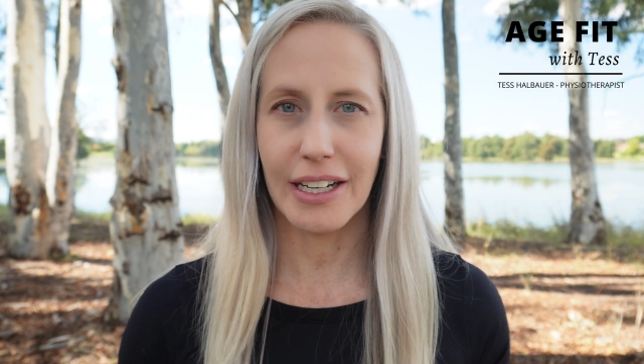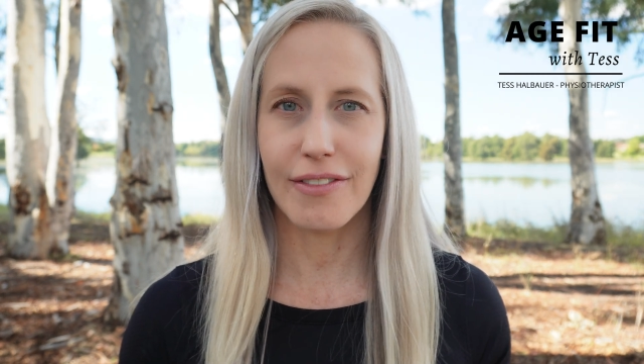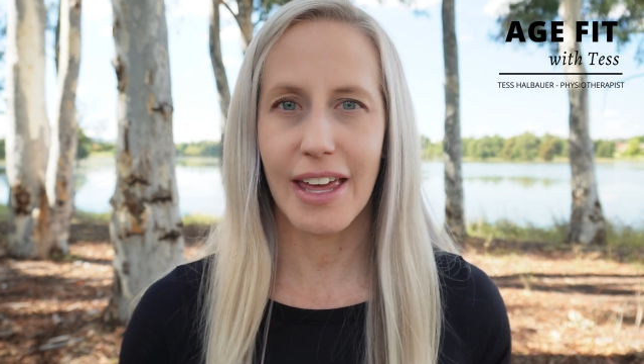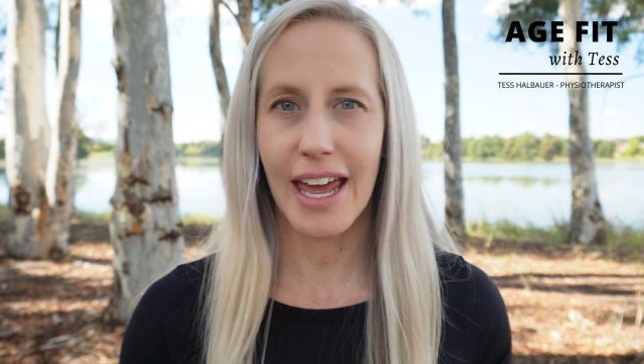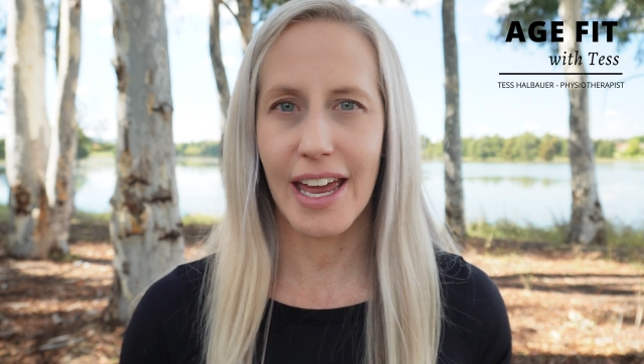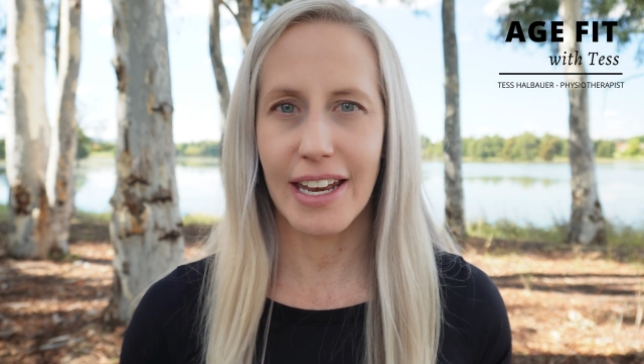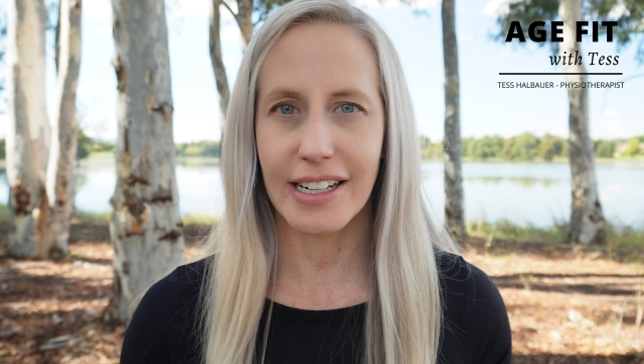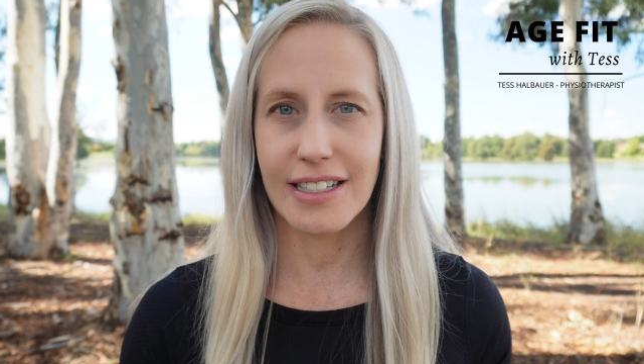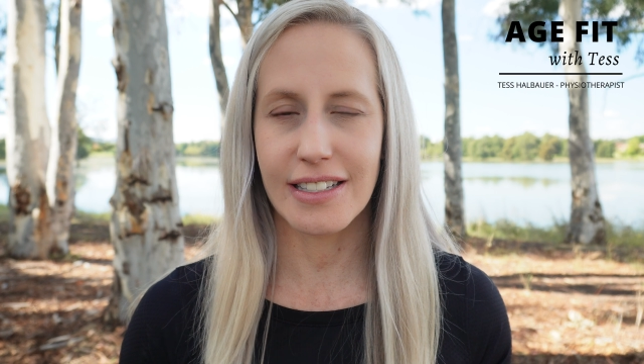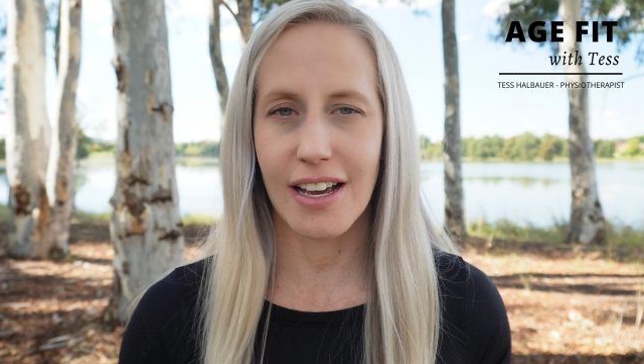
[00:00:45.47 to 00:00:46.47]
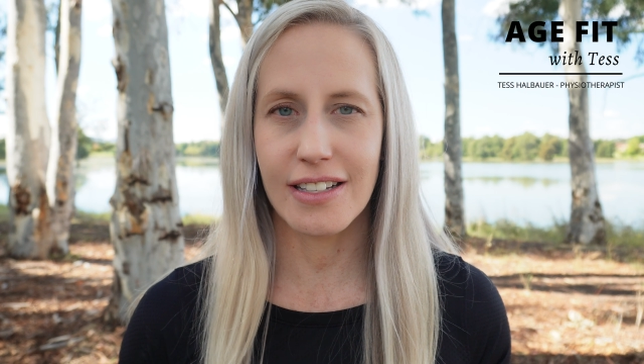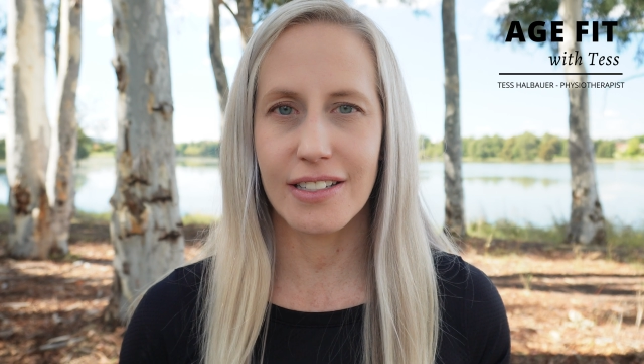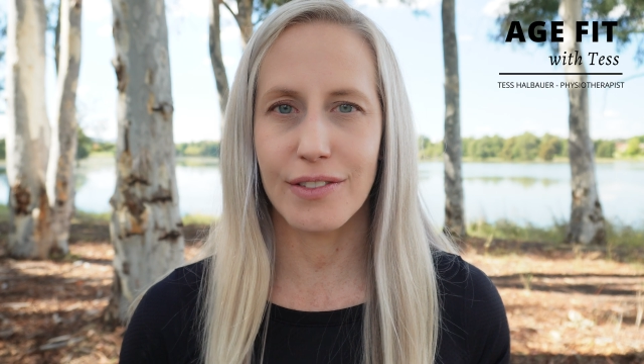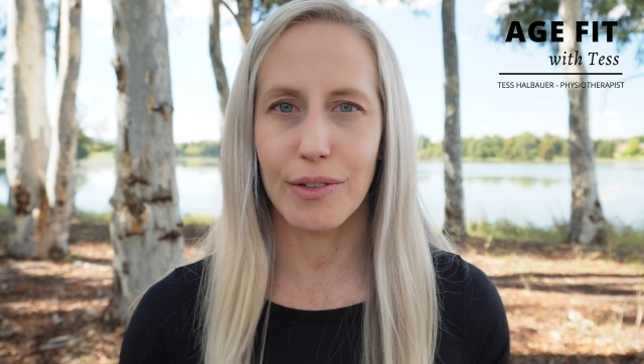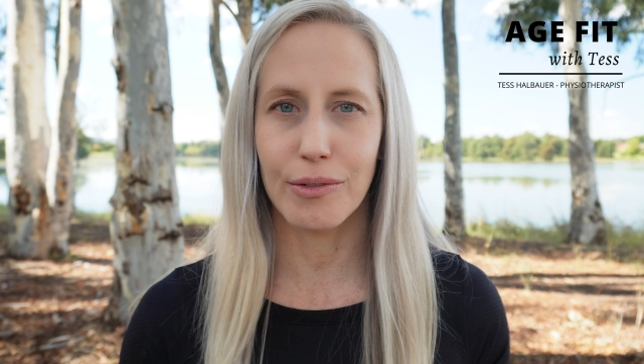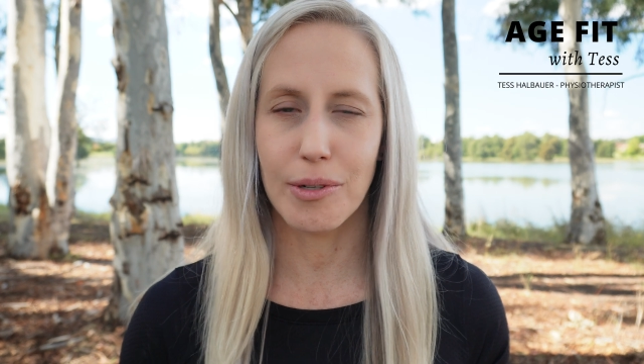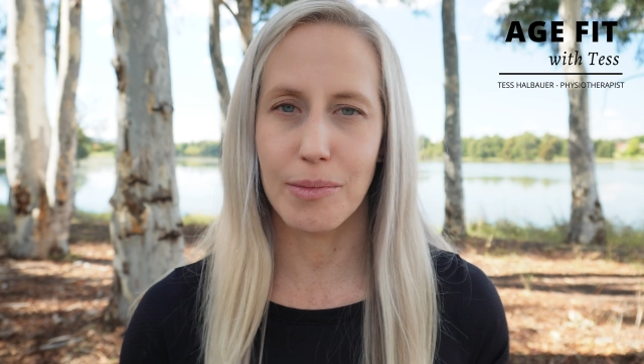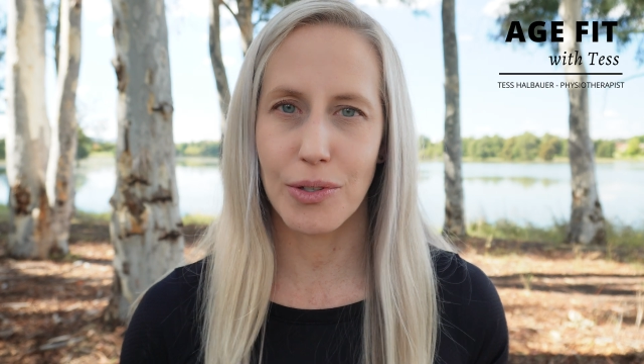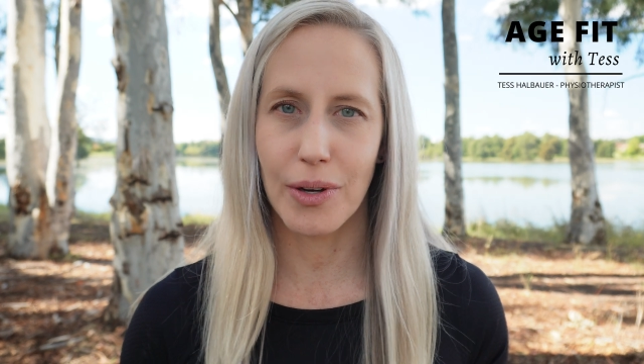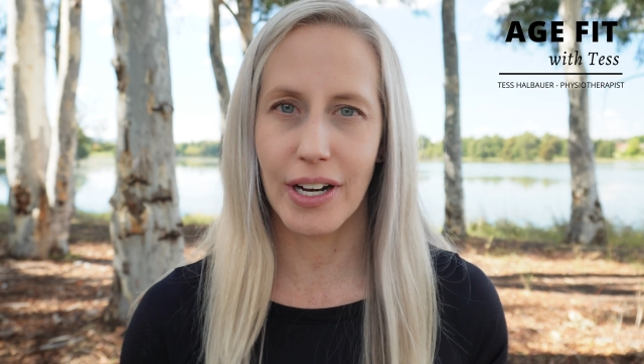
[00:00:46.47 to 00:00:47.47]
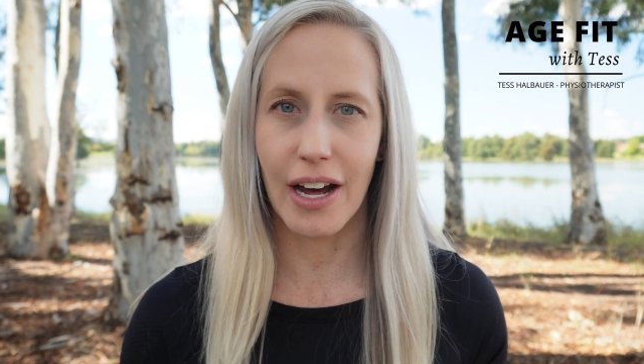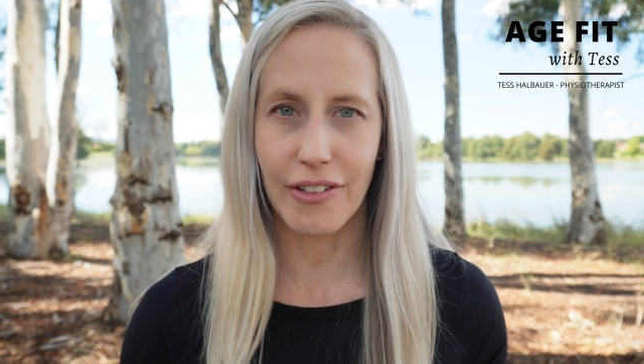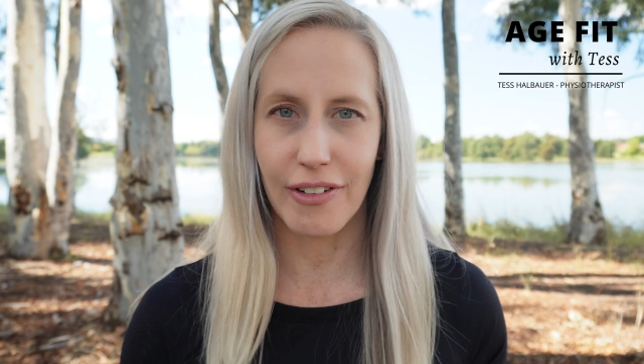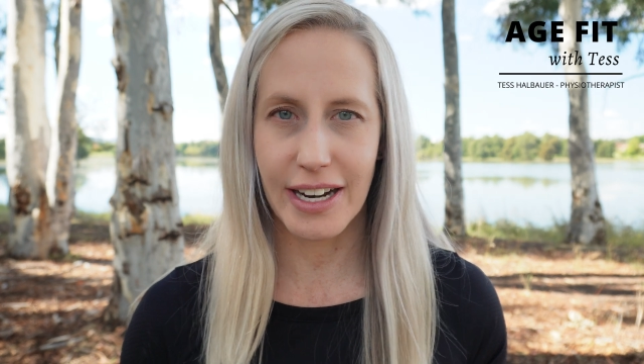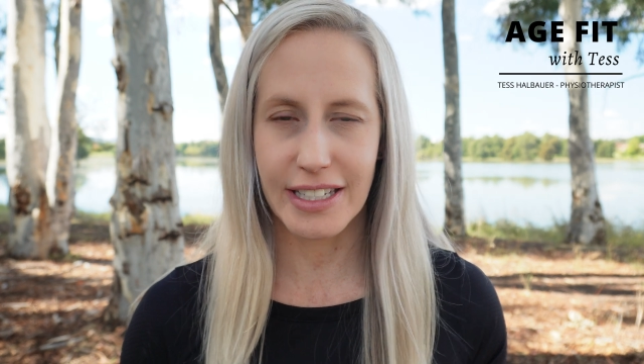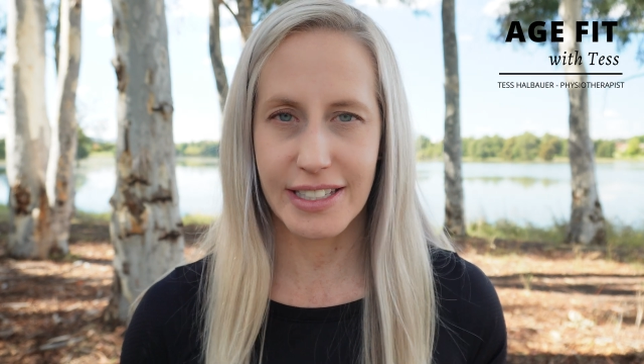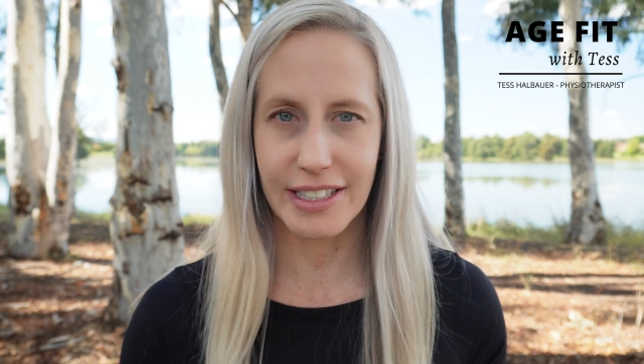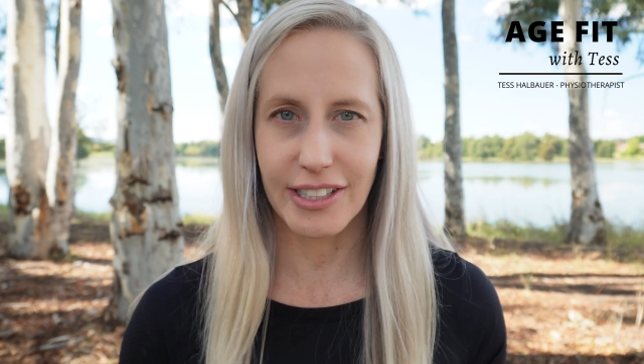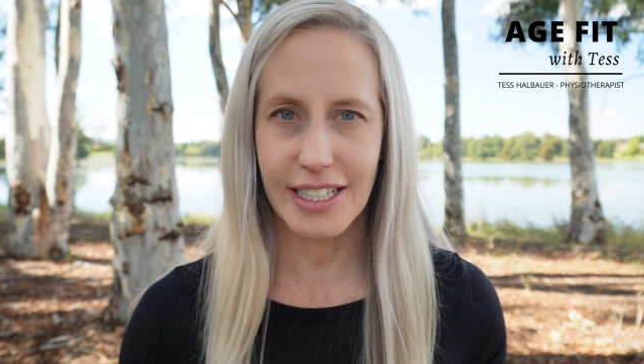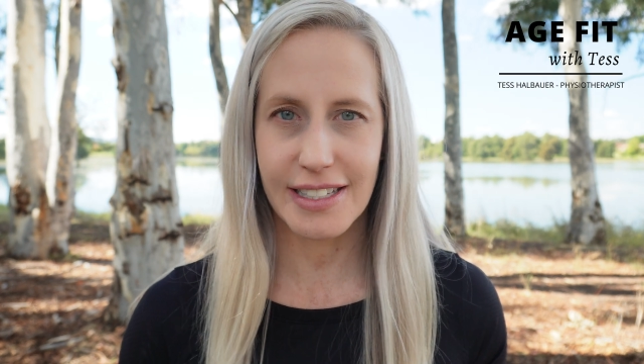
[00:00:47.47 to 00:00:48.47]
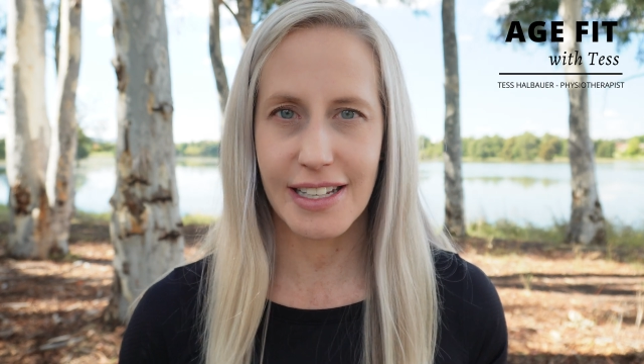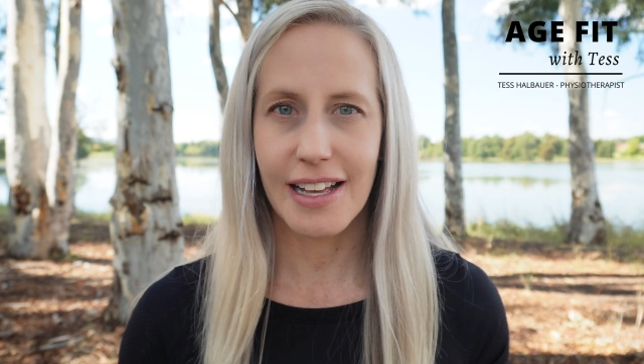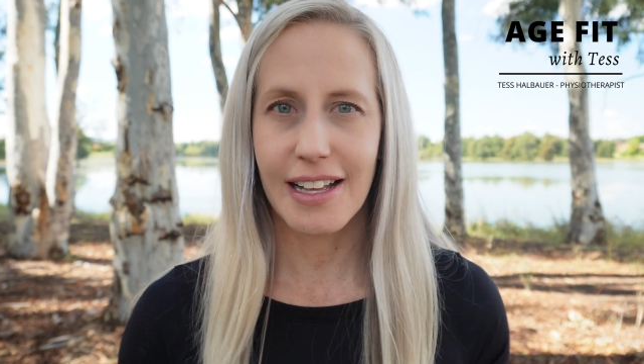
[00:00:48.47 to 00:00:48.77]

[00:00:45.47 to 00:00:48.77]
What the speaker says: of the hand exercises for rheumatoid arthritis series,